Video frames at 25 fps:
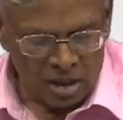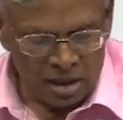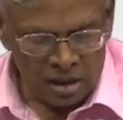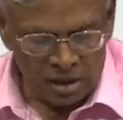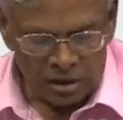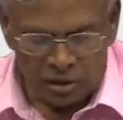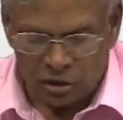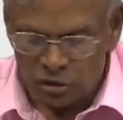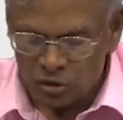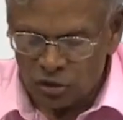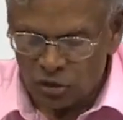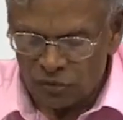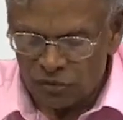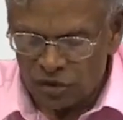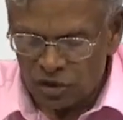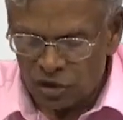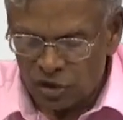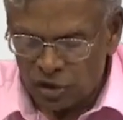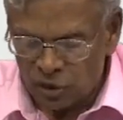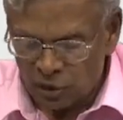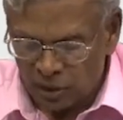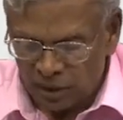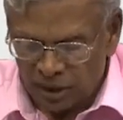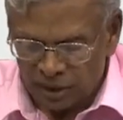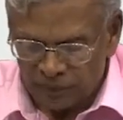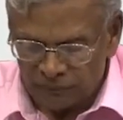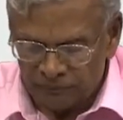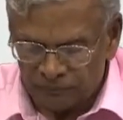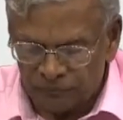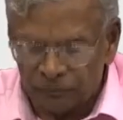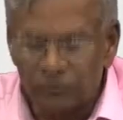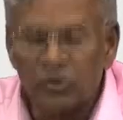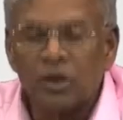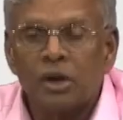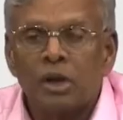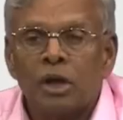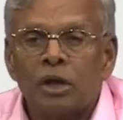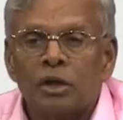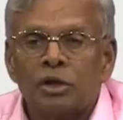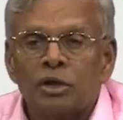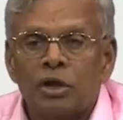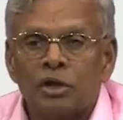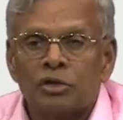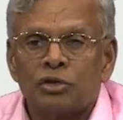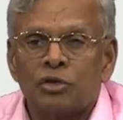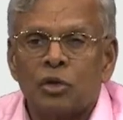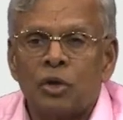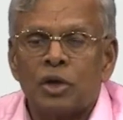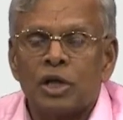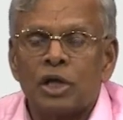in the Soviet Union.
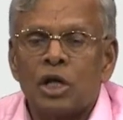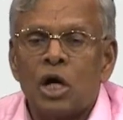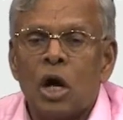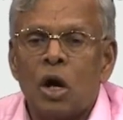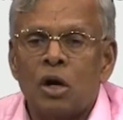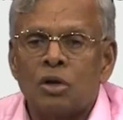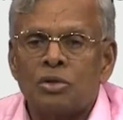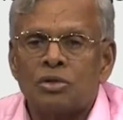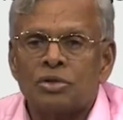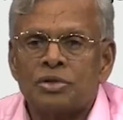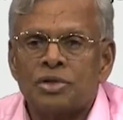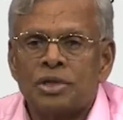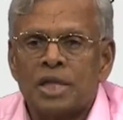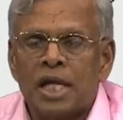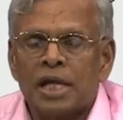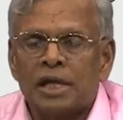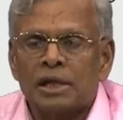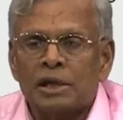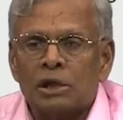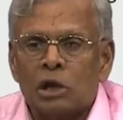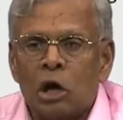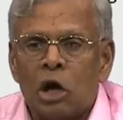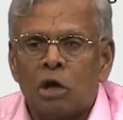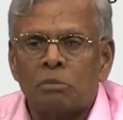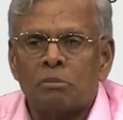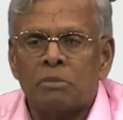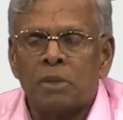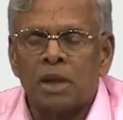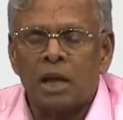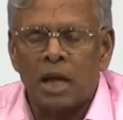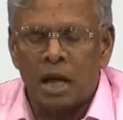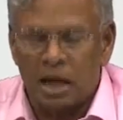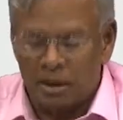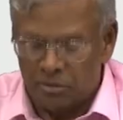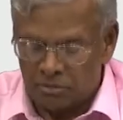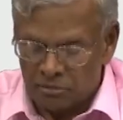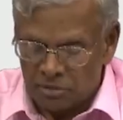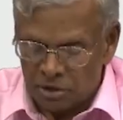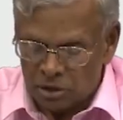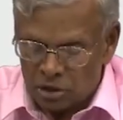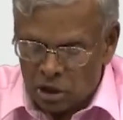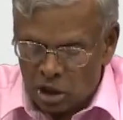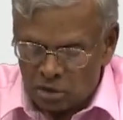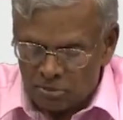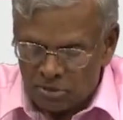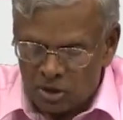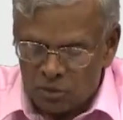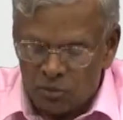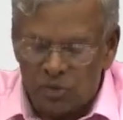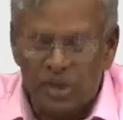The story goes that
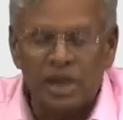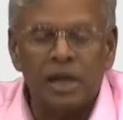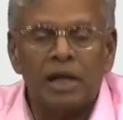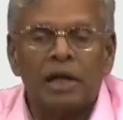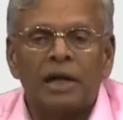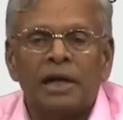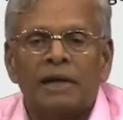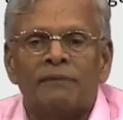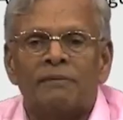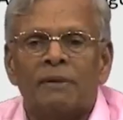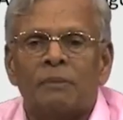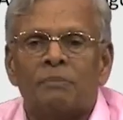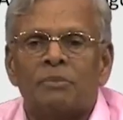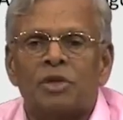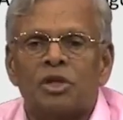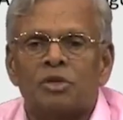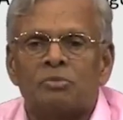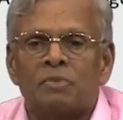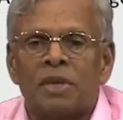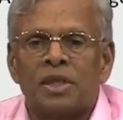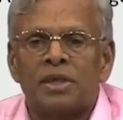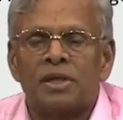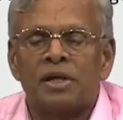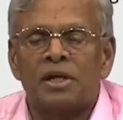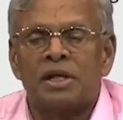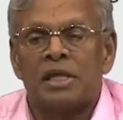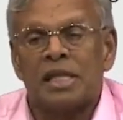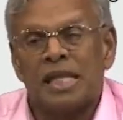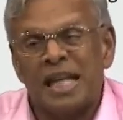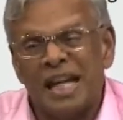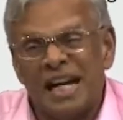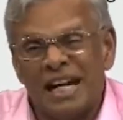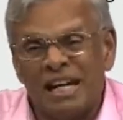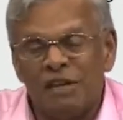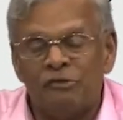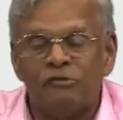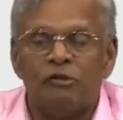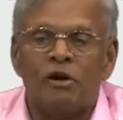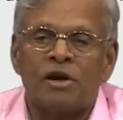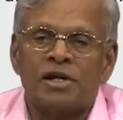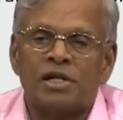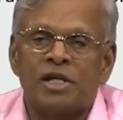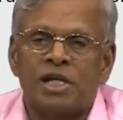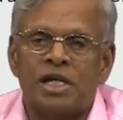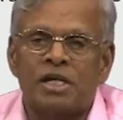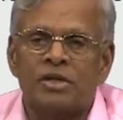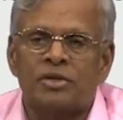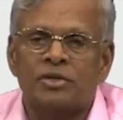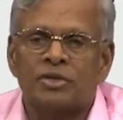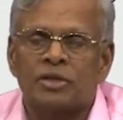Norbert Wiener developed this method in the early
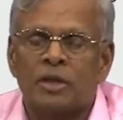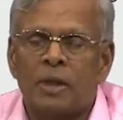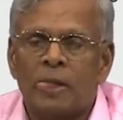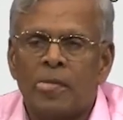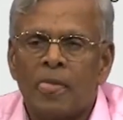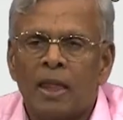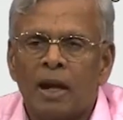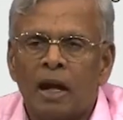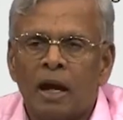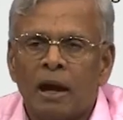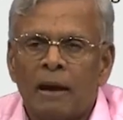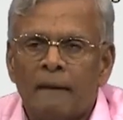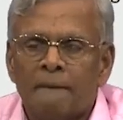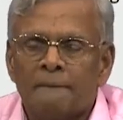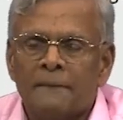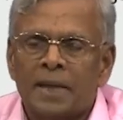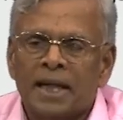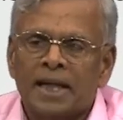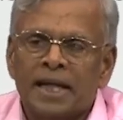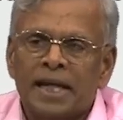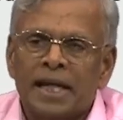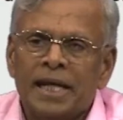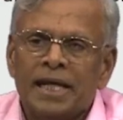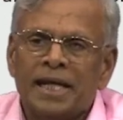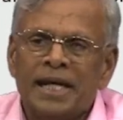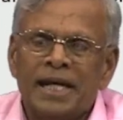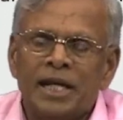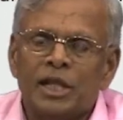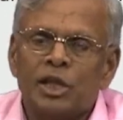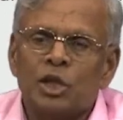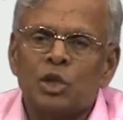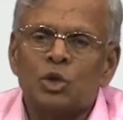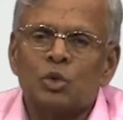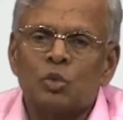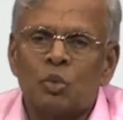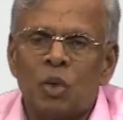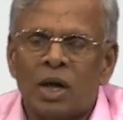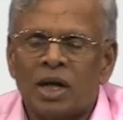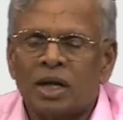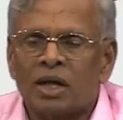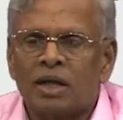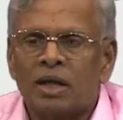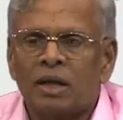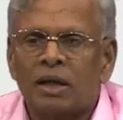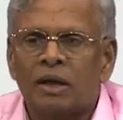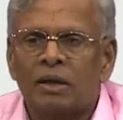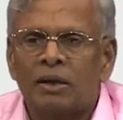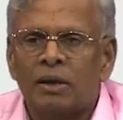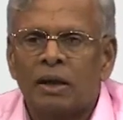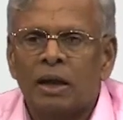40s, but he did this
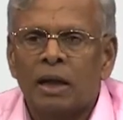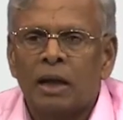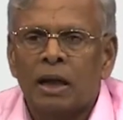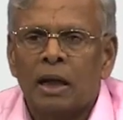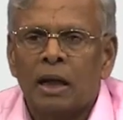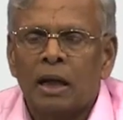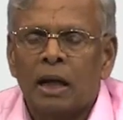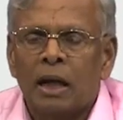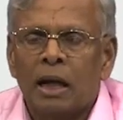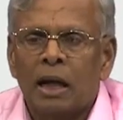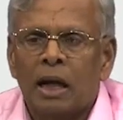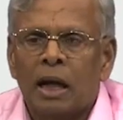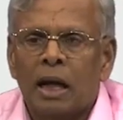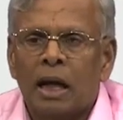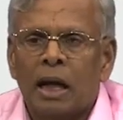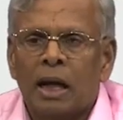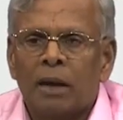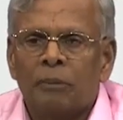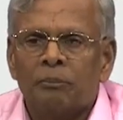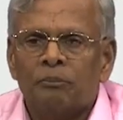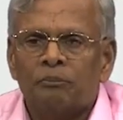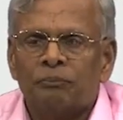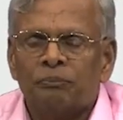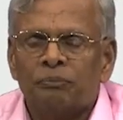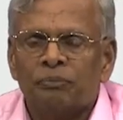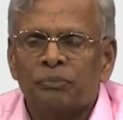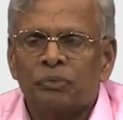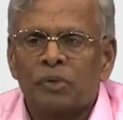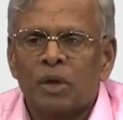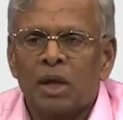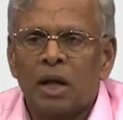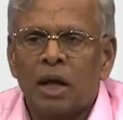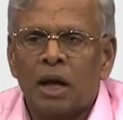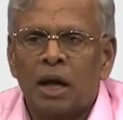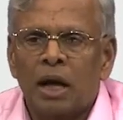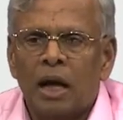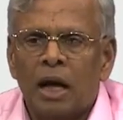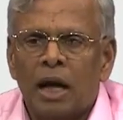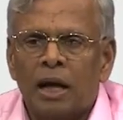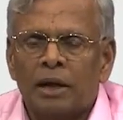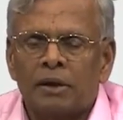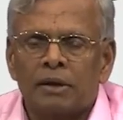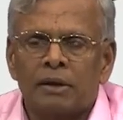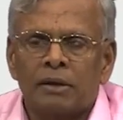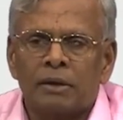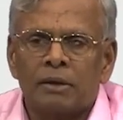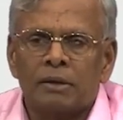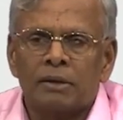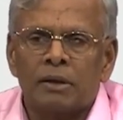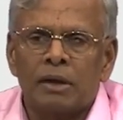work
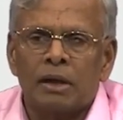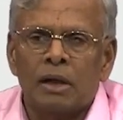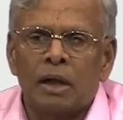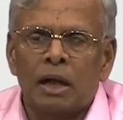under